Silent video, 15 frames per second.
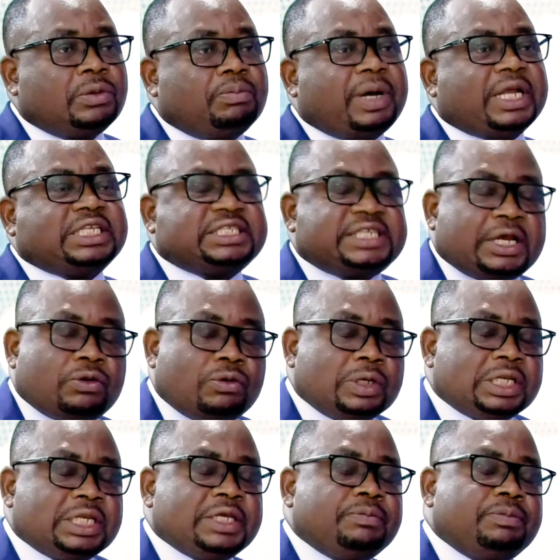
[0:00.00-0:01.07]
but
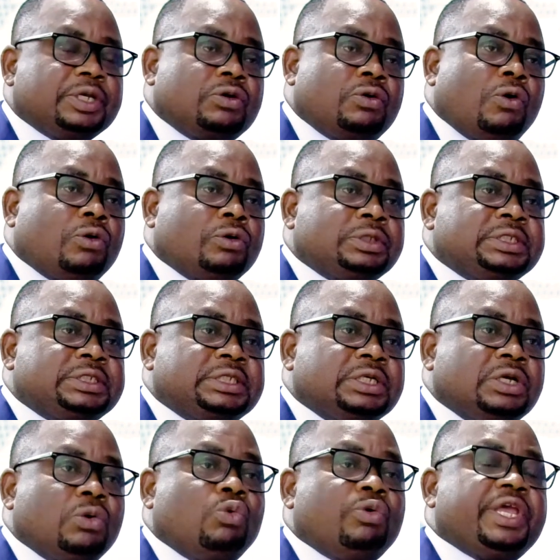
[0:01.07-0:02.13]
secondly because
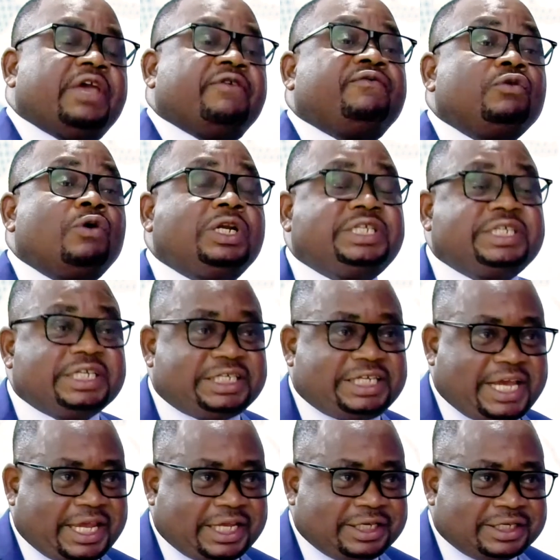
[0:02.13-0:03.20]
we have not
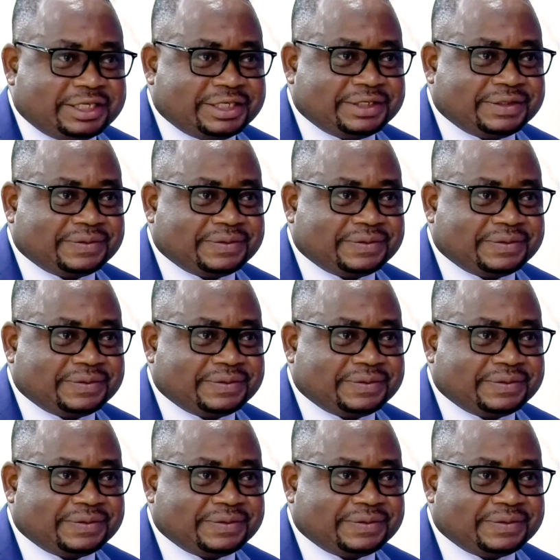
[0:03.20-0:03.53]
retained